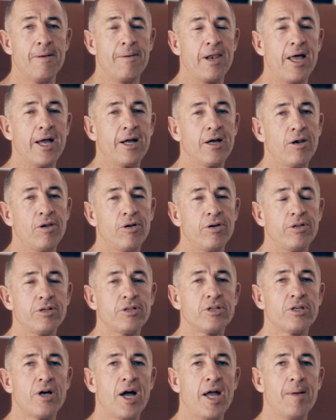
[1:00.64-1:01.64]
like a lot of the
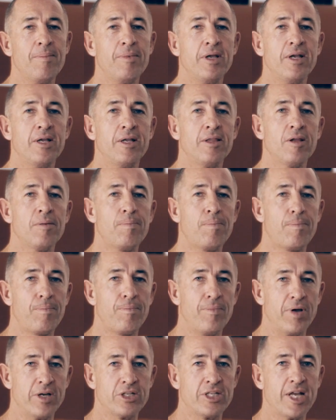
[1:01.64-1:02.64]
time in the
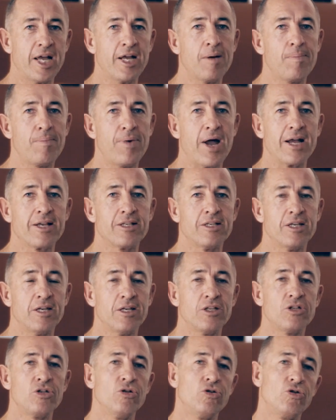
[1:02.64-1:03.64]
Ashtanga
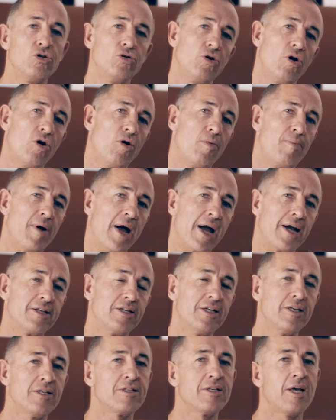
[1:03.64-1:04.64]
practice, you do your whole
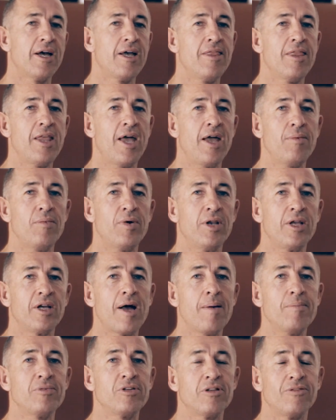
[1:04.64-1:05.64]
practice, and then when it
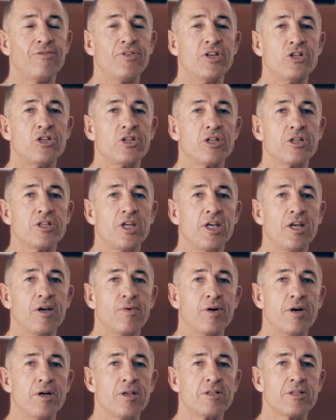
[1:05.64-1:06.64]
comes to the finishing
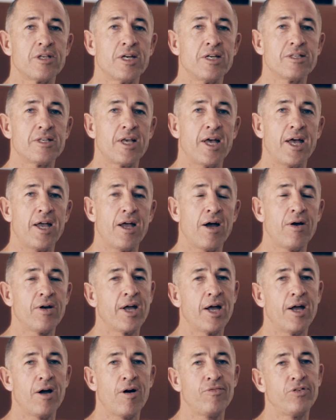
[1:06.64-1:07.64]
sequence, they say,
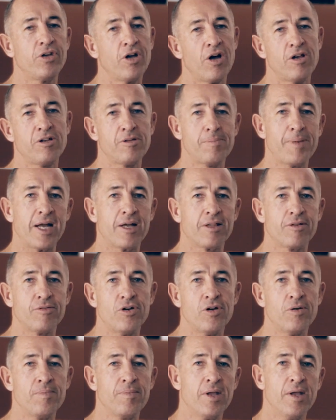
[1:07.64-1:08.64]
okay, off you go to the back of the
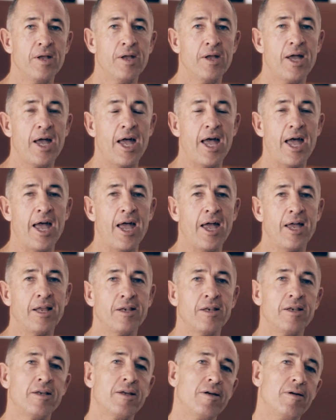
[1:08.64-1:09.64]
room,
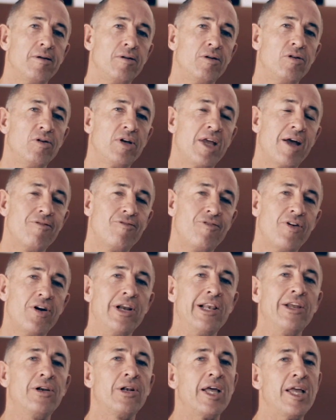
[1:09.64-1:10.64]
and you get
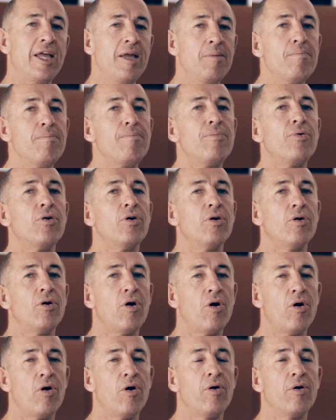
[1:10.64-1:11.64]
very little input
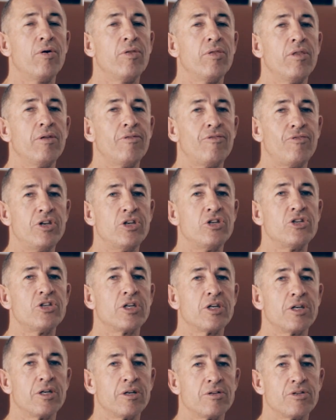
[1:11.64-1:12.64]
on the
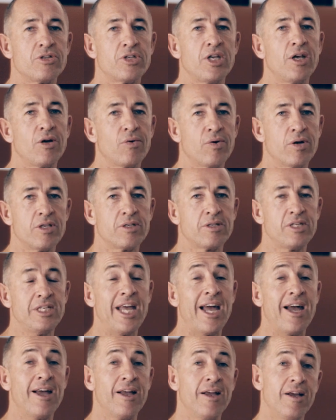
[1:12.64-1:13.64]
finishing sequence.
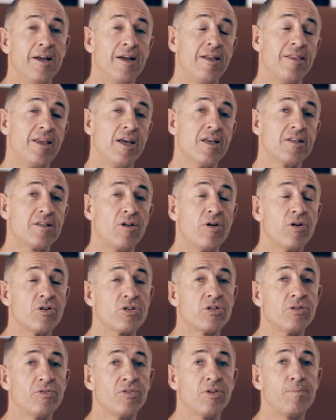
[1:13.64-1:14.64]
Yet there's
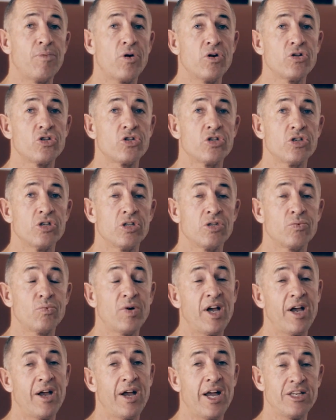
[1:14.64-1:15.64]
lots of the postures
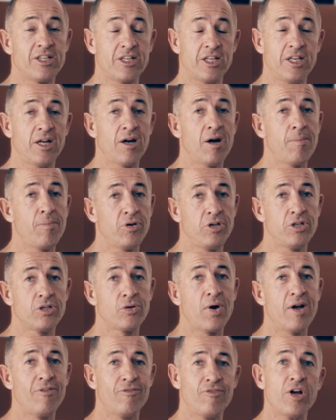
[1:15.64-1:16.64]
where actually our body's
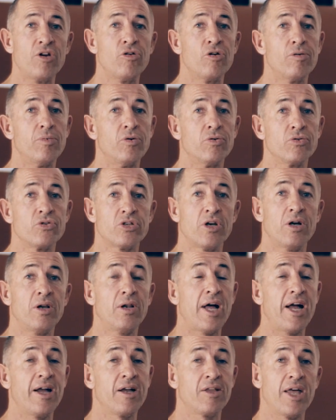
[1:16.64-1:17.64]
quite vulnerable. So
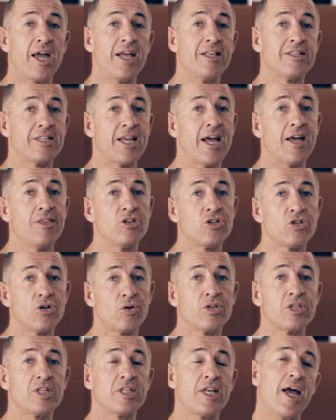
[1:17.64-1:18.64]
like the headstand, the
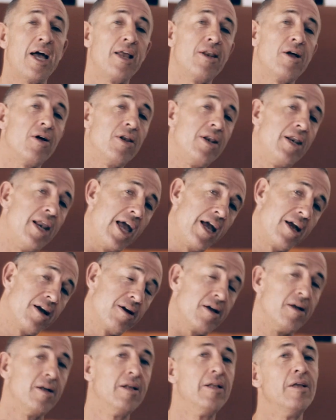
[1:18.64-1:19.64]
shoulder stand, our
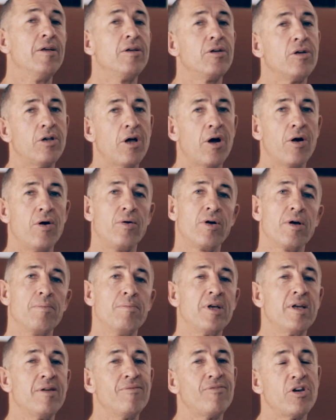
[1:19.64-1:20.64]
neck, can
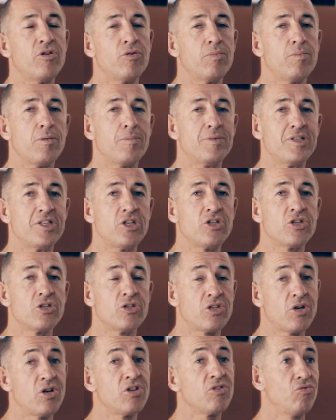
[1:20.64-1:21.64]
be in vulnerable
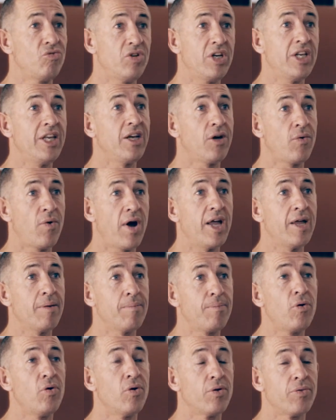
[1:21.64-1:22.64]
positions. So it's really quite
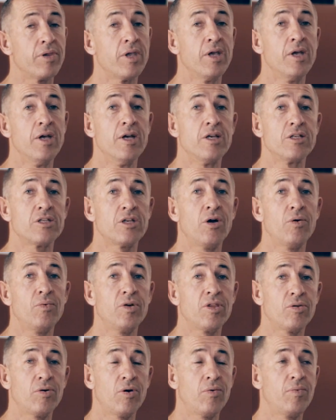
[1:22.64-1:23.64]
important. So
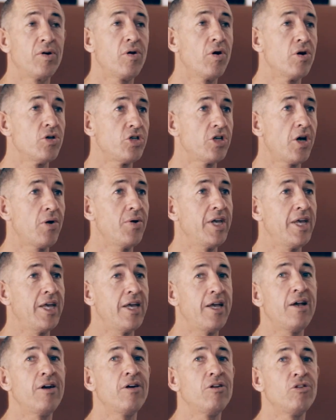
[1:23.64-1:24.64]
we thought, we've got Joey
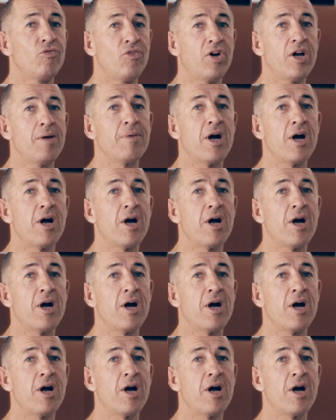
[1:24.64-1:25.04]
here, who's very